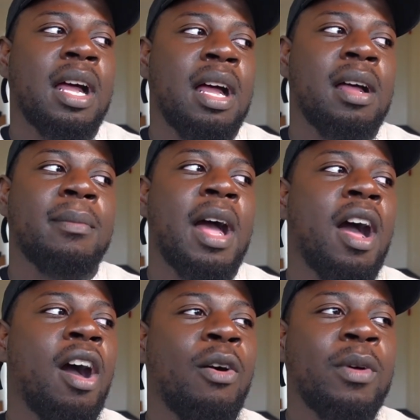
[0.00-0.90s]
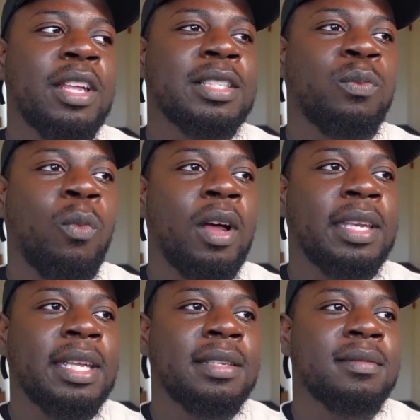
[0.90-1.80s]
Um, I always
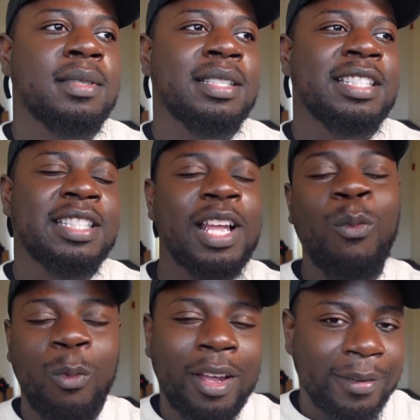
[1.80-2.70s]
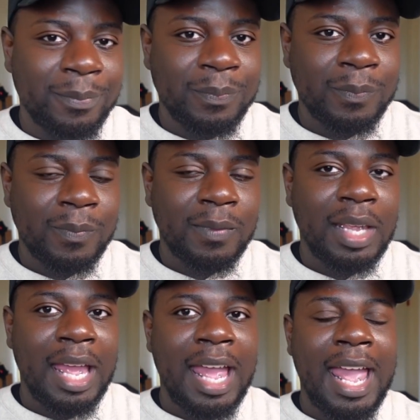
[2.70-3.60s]
wanted someone.
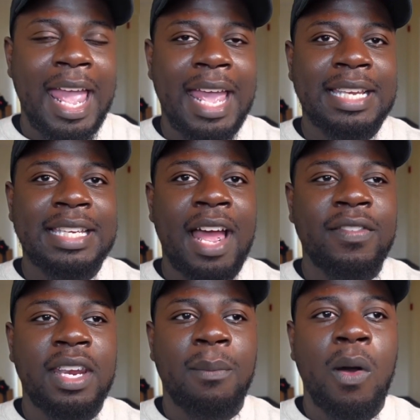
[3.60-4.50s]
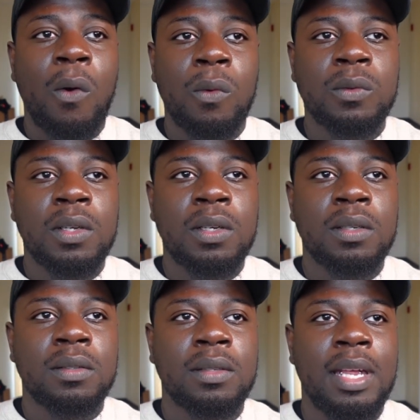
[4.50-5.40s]
And now that I'm
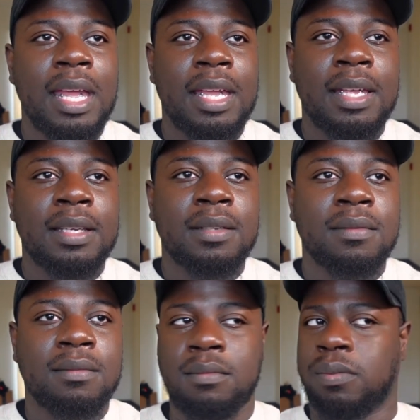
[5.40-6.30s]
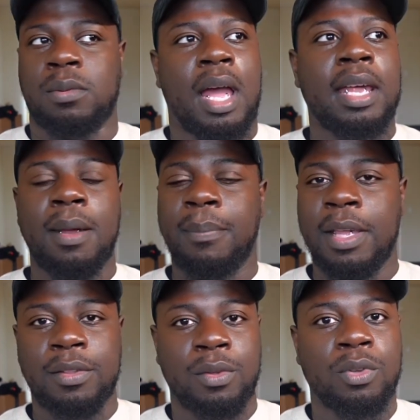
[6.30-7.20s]
older and I done
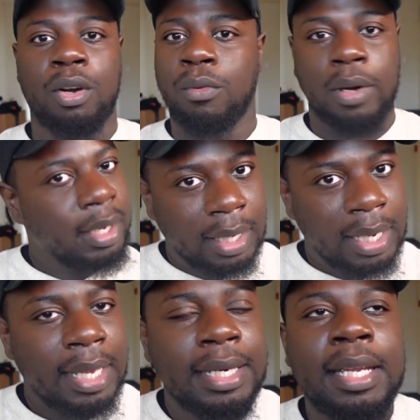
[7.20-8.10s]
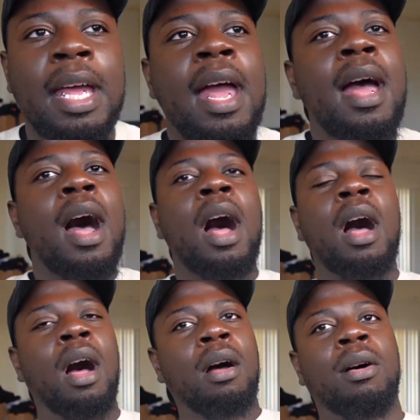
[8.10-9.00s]
been through the ringer, honey,
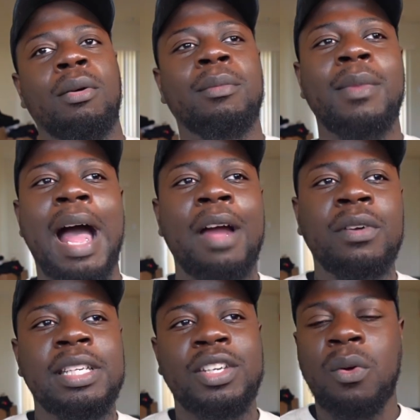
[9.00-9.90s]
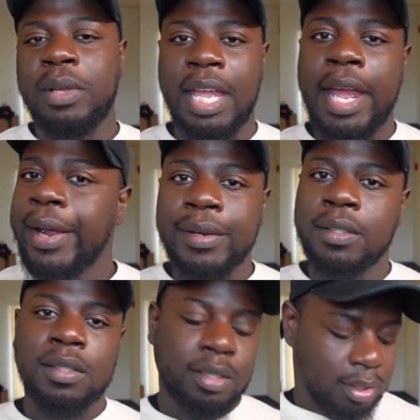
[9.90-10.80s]
um, I really don't
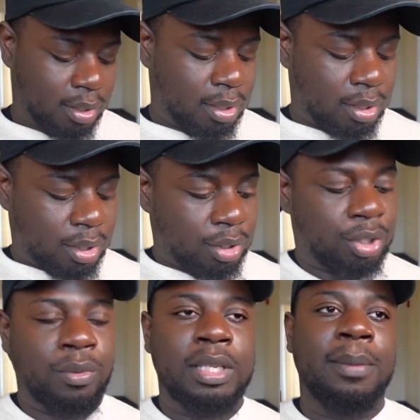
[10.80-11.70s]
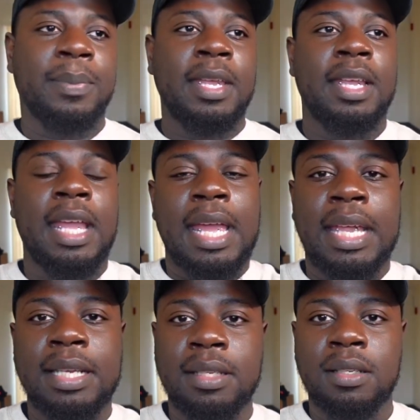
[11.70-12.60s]
care to really be
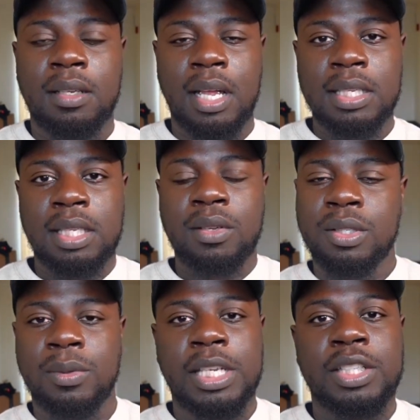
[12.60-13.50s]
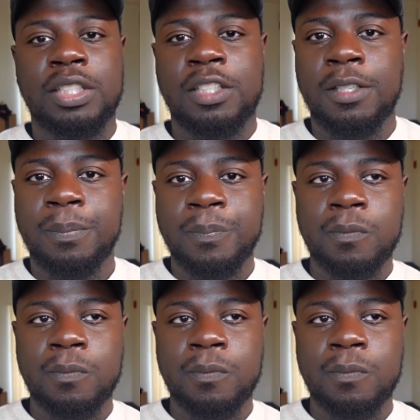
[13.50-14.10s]
in a serious relationship.